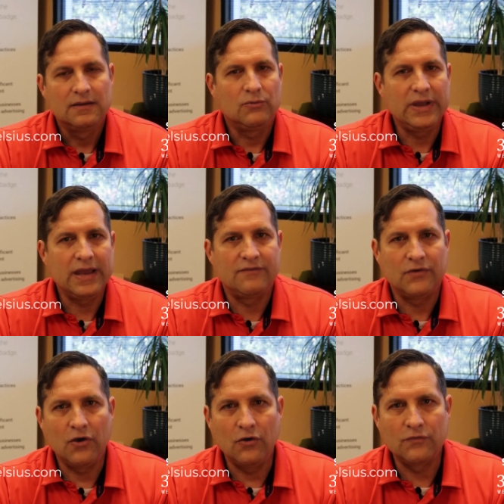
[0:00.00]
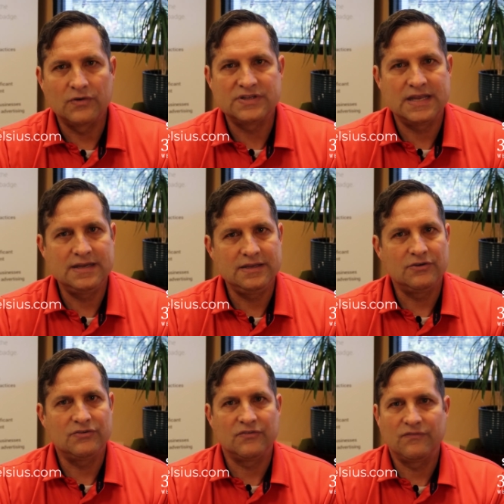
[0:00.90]
We have over 10
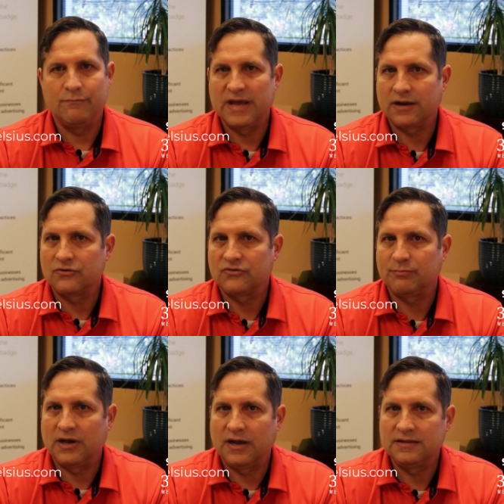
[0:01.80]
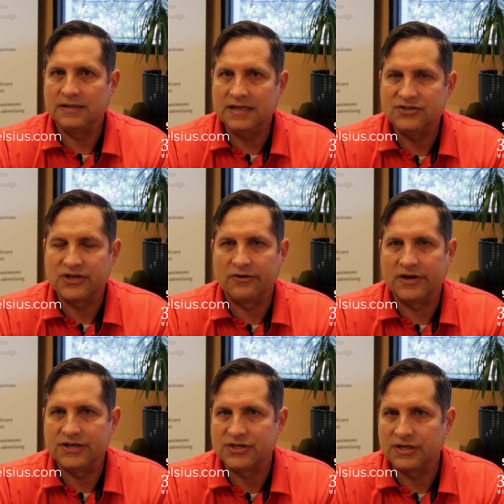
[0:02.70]
years of medical spa lead
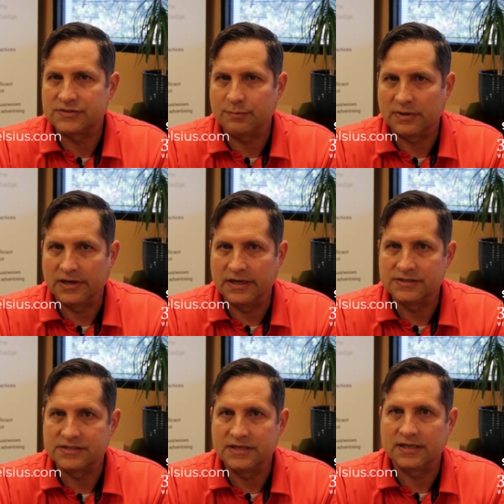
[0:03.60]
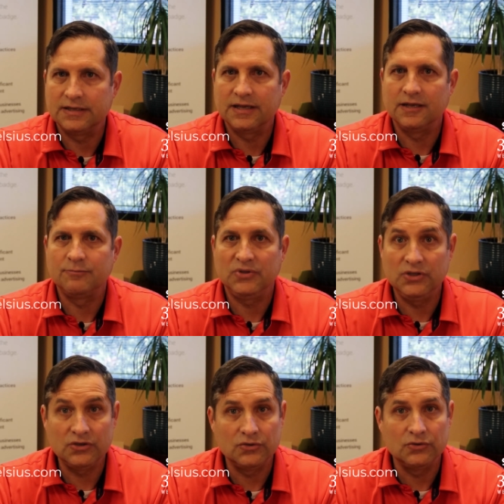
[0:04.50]
generation experience and can help
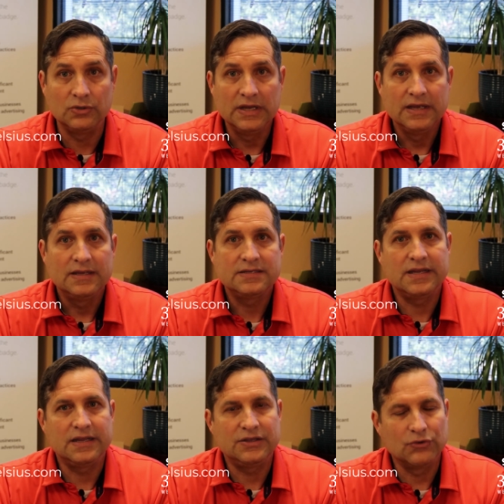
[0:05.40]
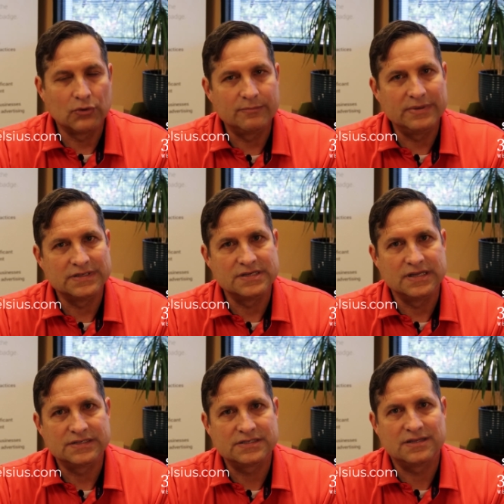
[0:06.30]
you take your
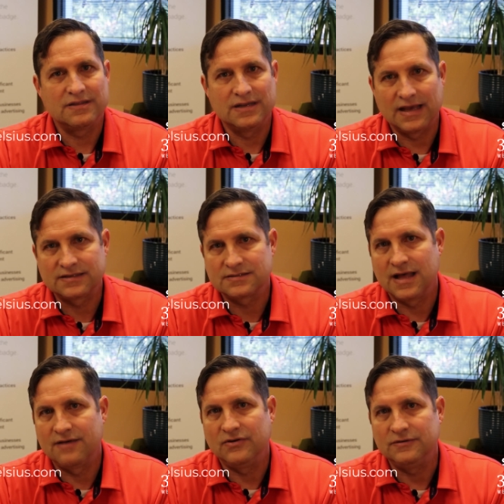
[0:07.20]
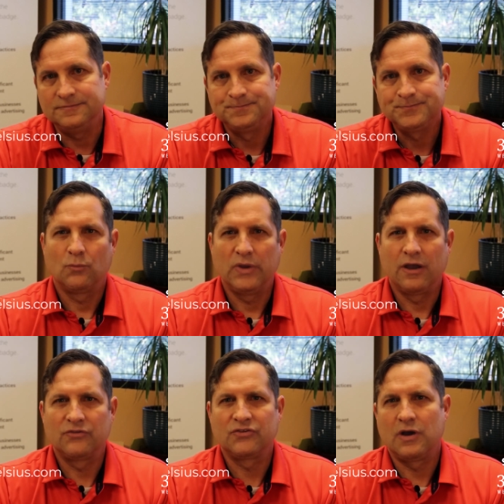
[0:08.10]
business to the next level. We
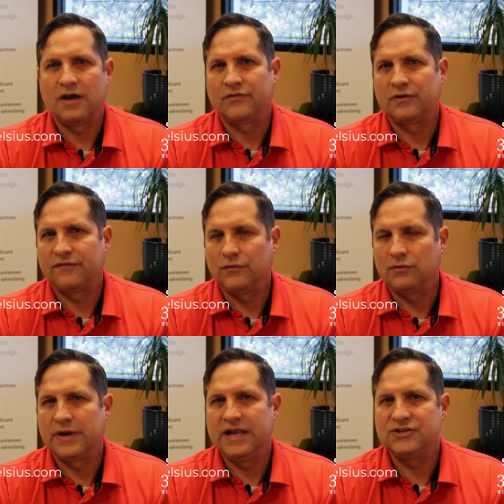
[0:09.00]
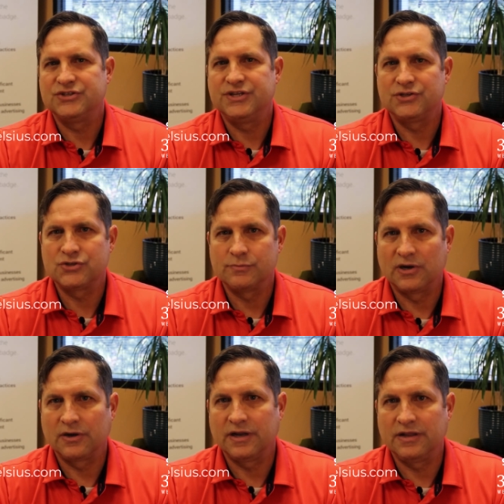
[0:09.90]
also offer a full range of digital
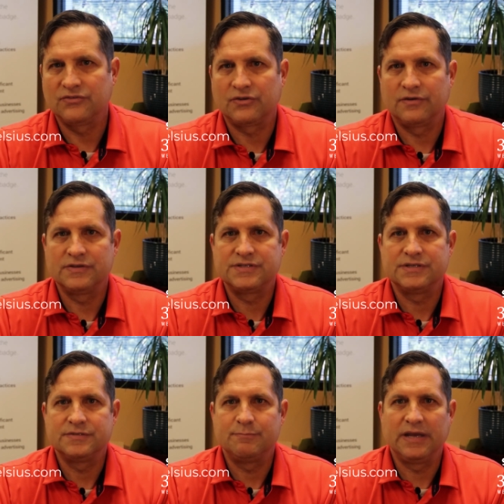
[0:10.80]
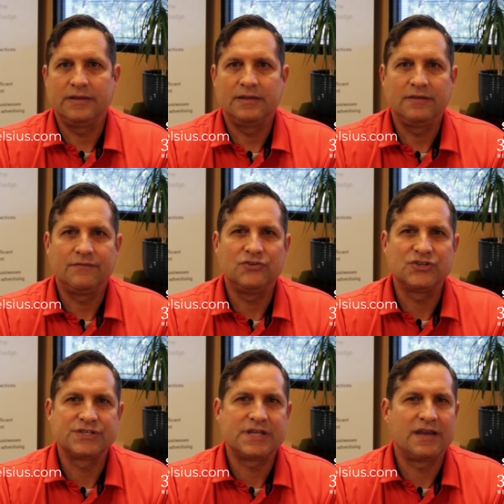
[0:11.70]
marketing services, but if you
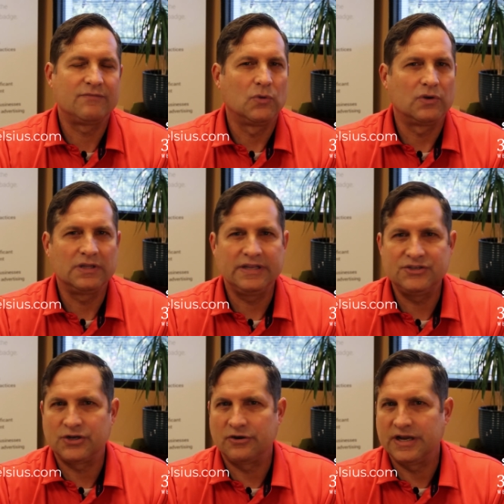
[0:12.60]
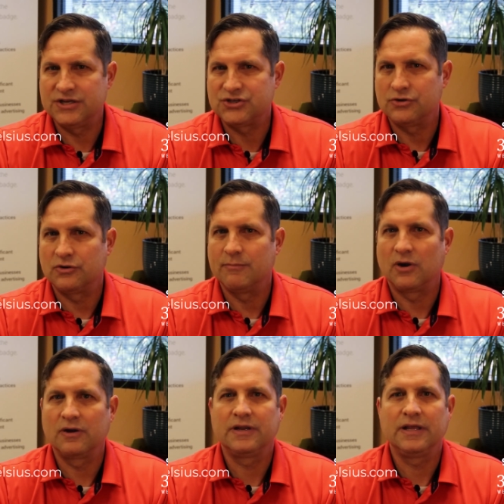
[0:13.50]
just have more lead generation or
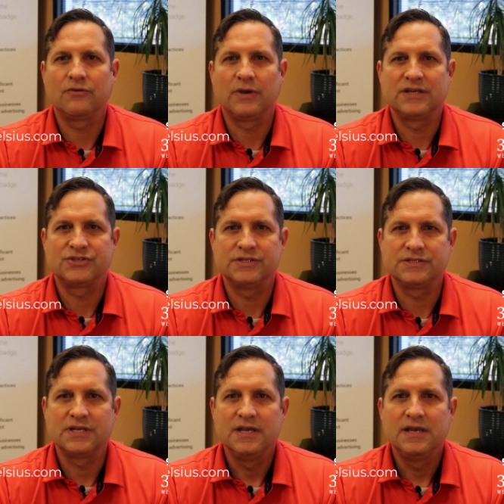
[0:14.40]
marketing questions,